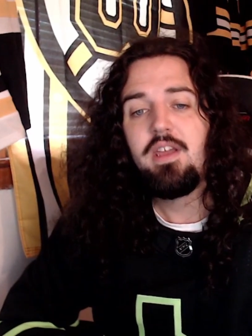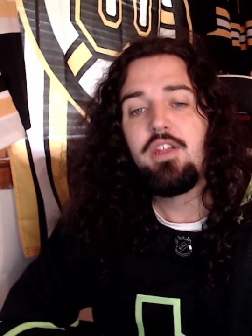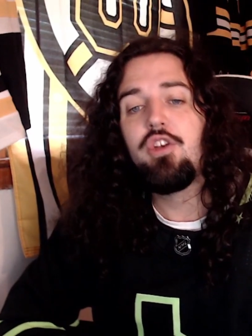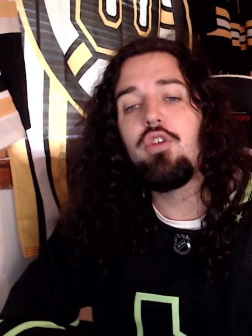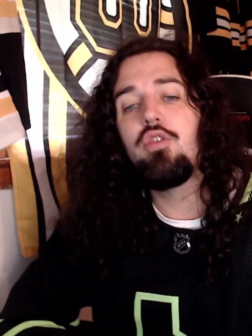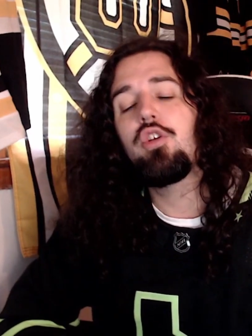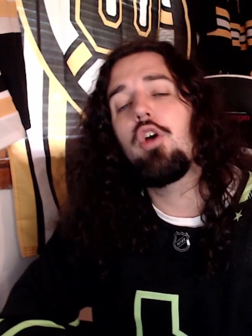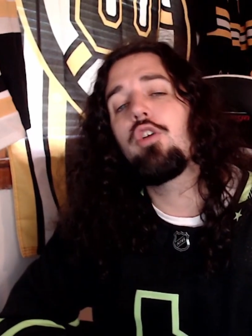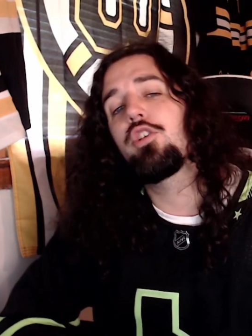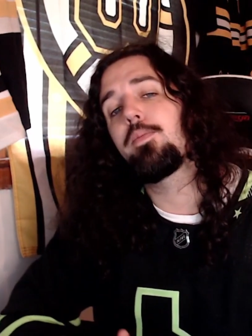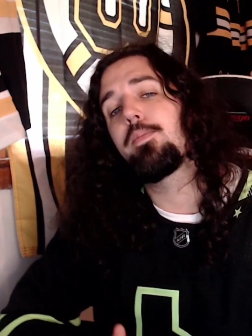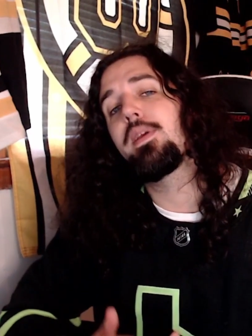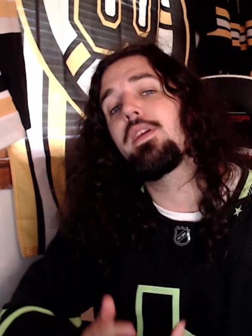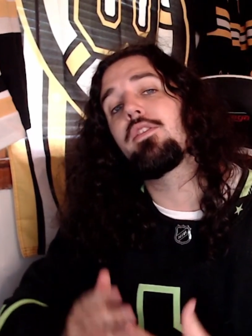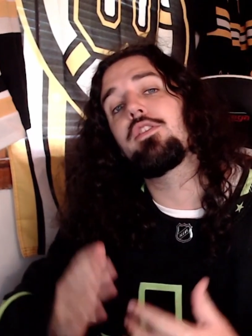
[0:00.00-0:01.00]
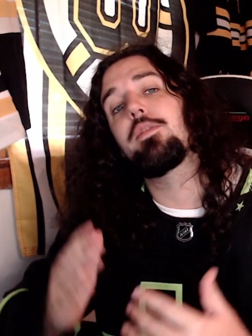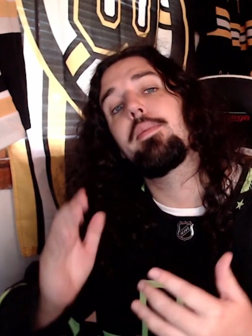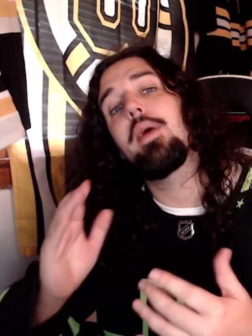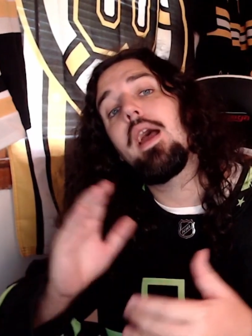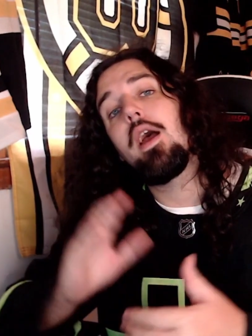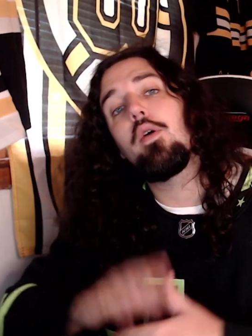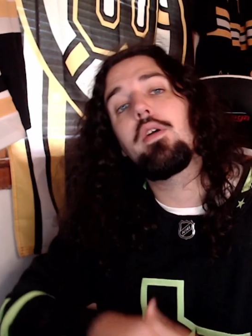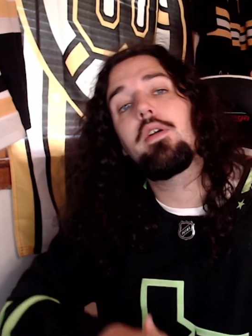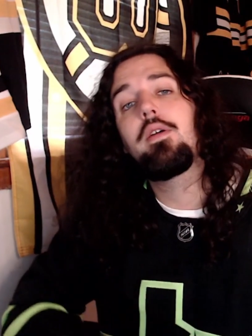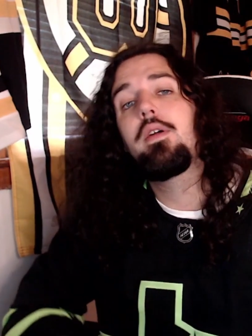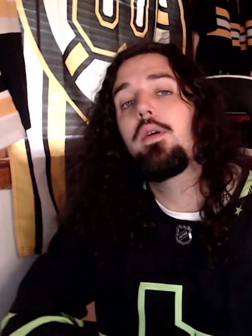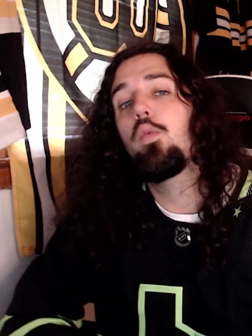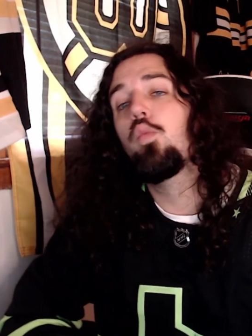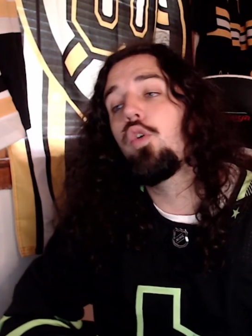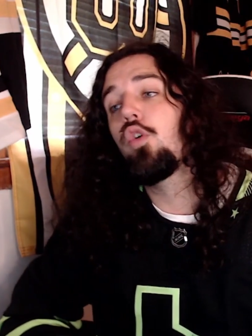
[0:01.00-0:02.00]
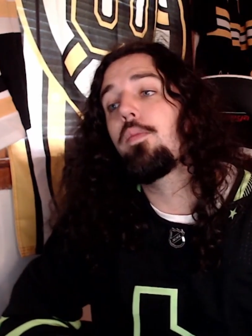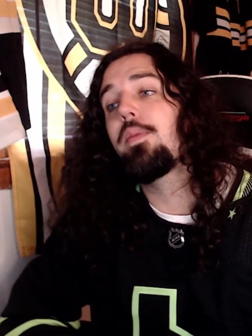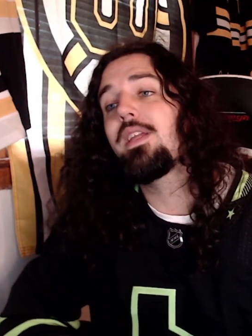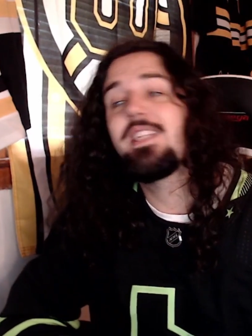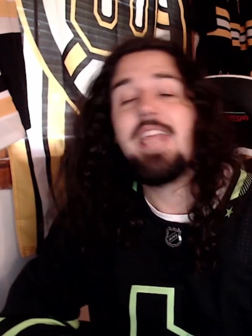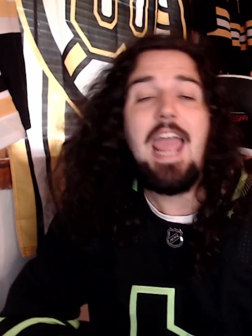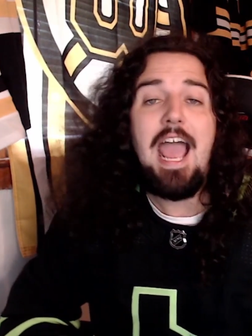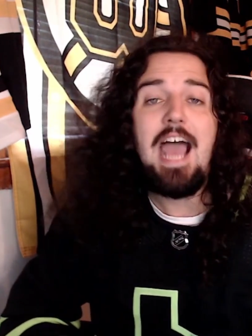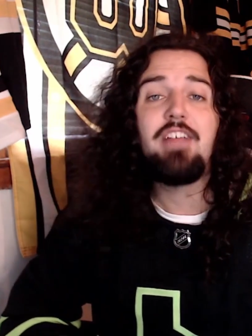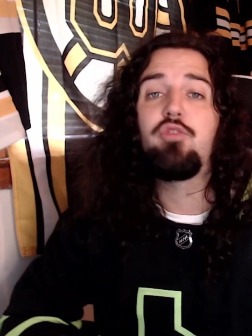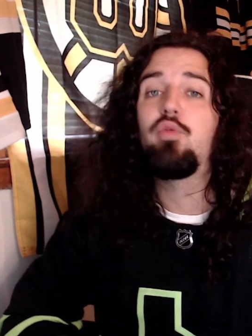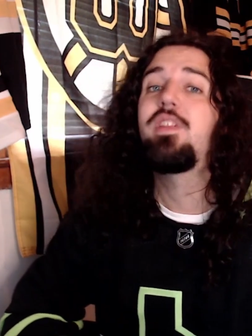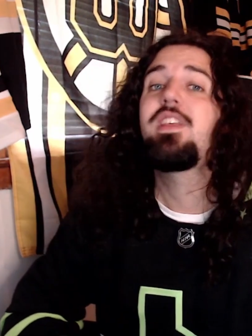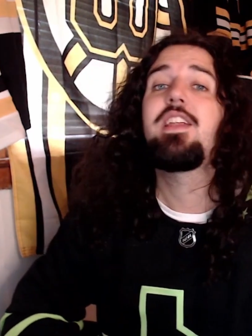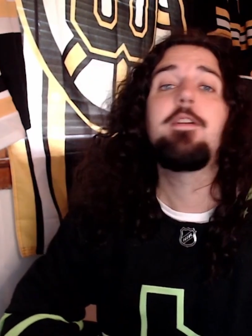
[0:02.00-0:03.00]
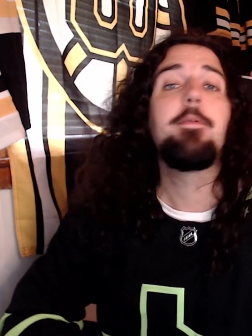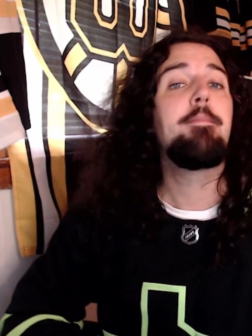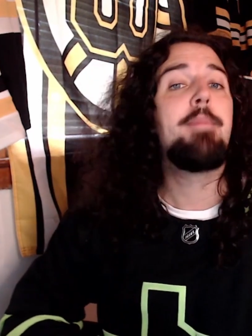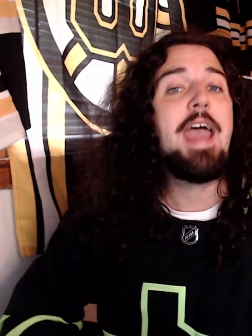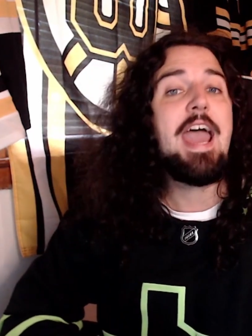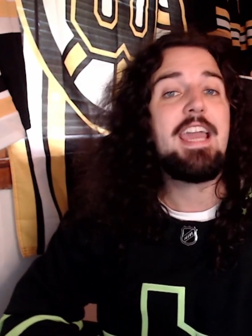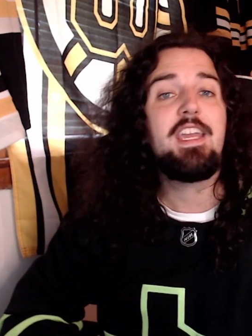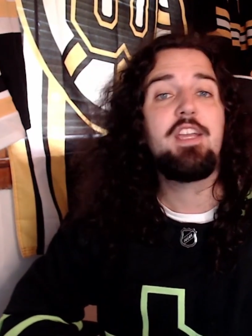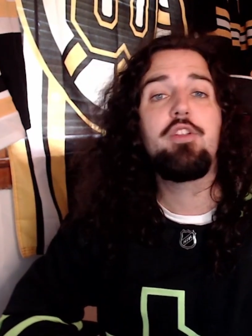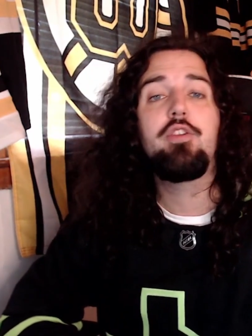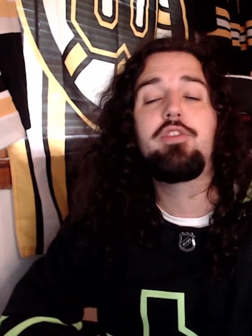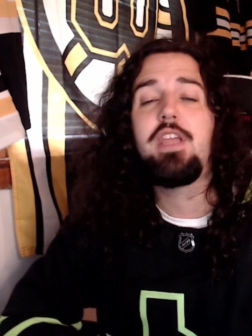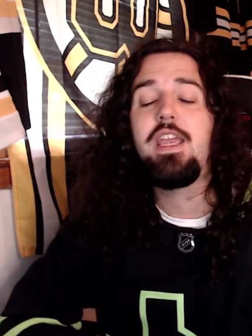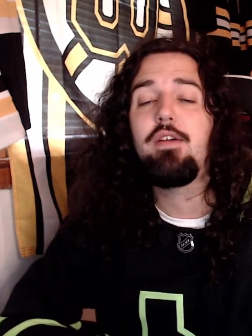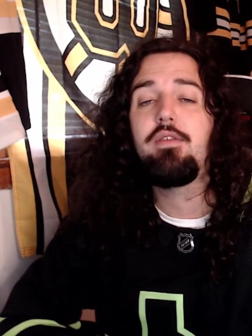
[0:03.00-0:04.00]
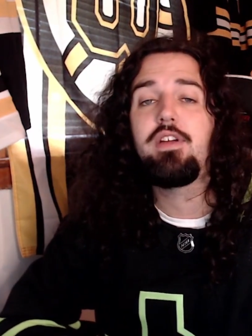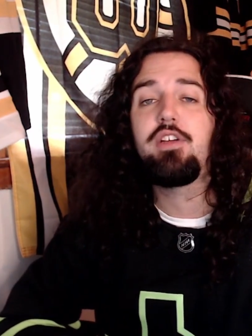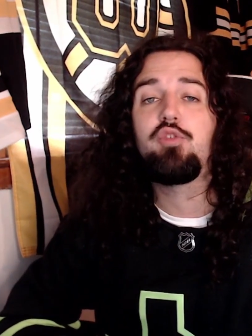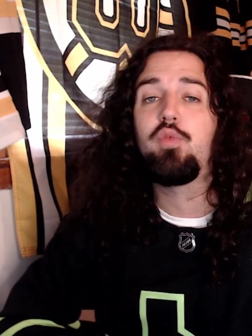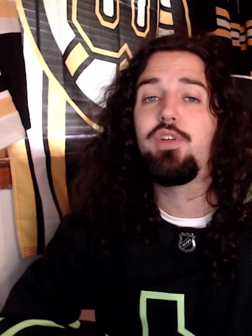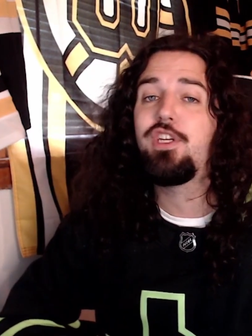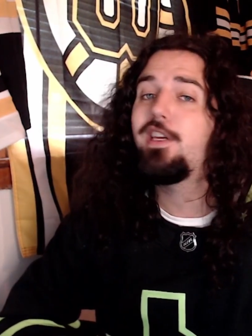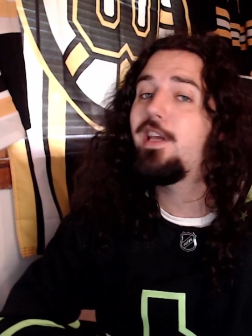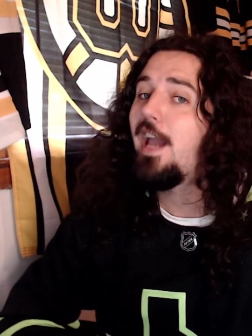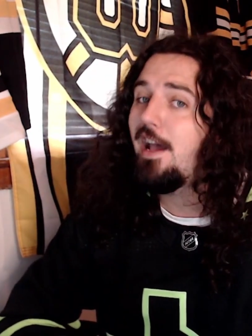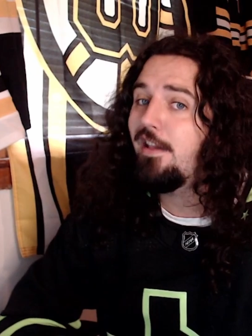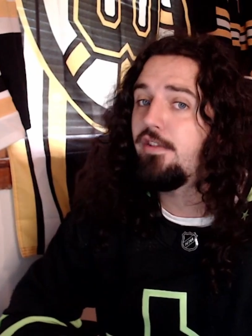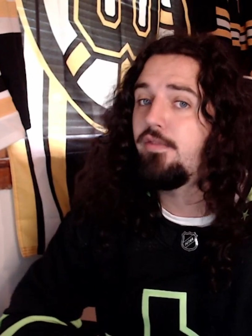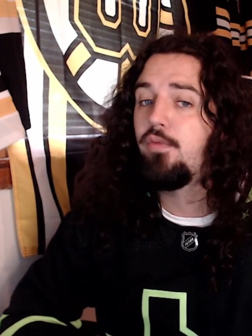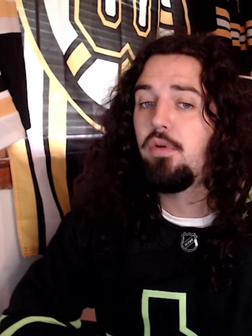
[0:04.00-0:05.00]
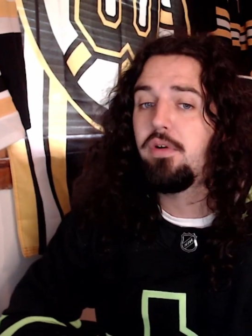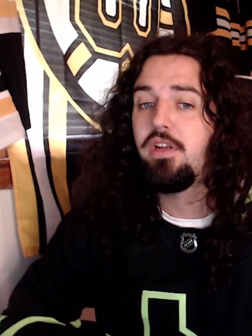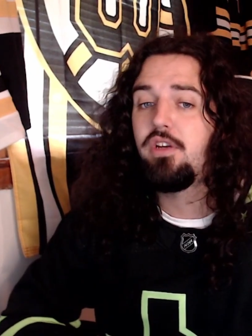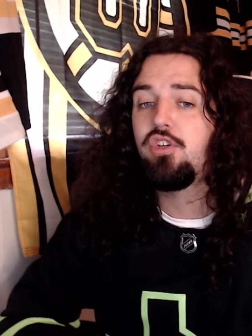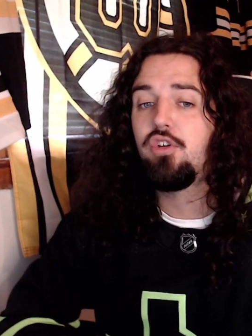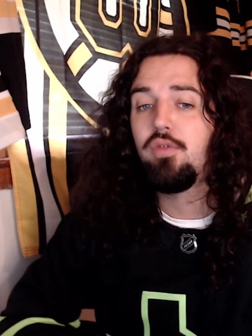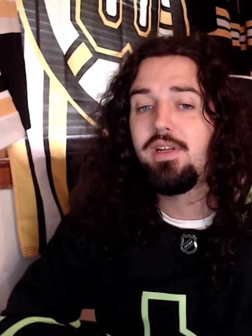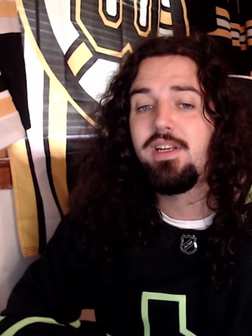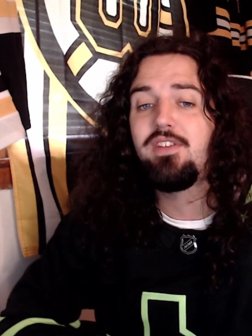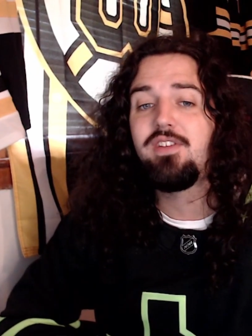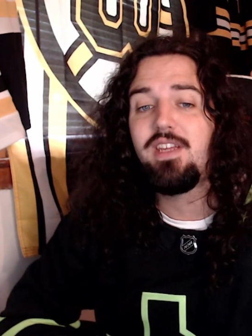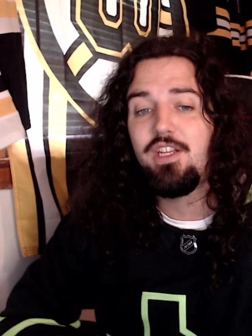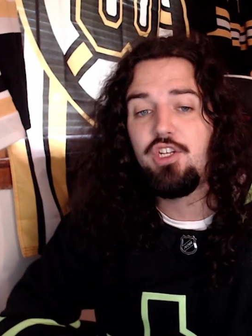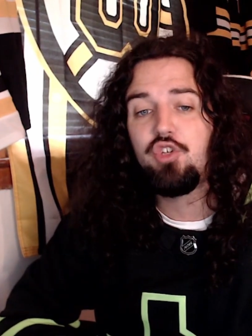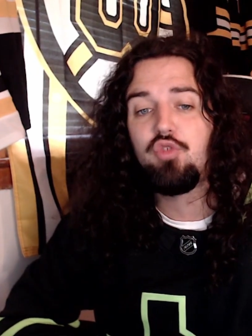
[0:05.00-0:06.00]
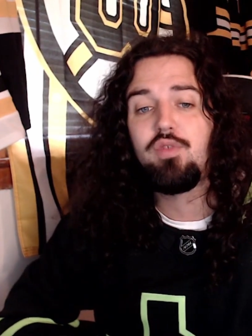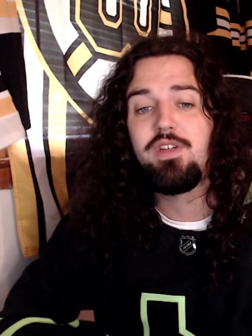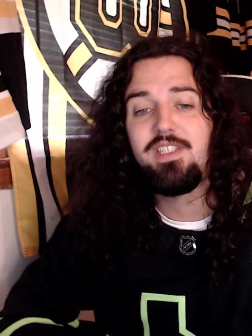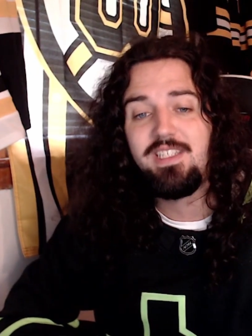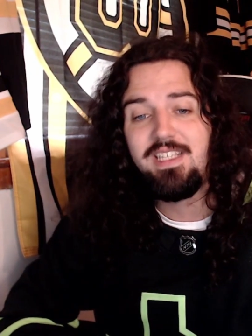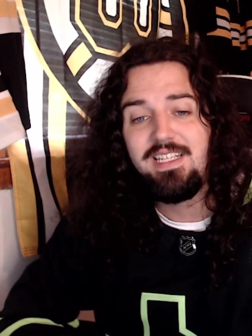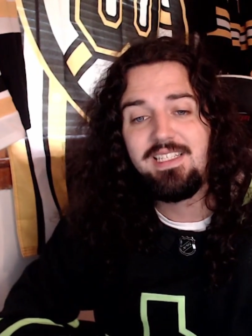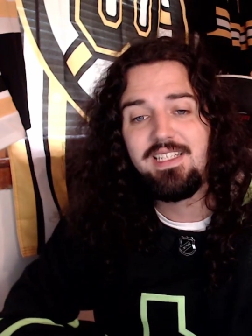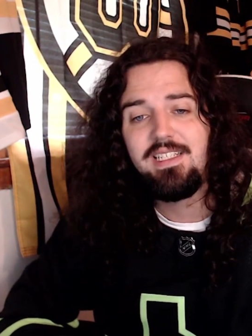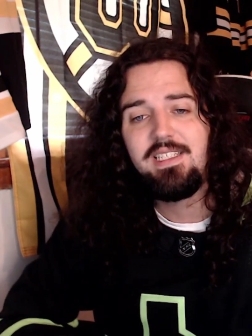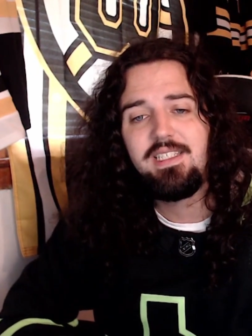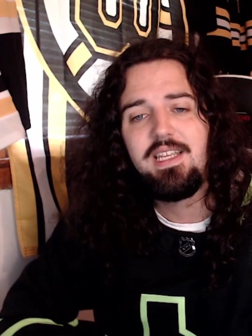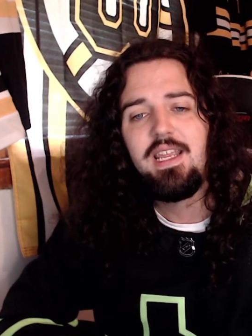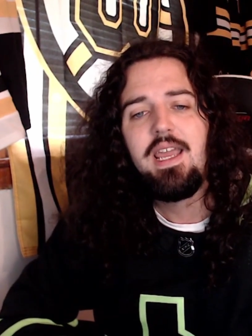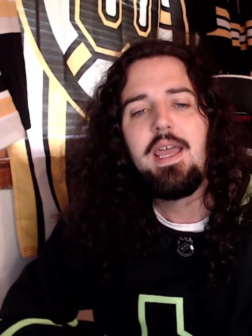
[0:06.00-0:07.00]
New coach Peter DeBoer will be tasked with getting him back in those areas, which he has avoided during his injury seasons.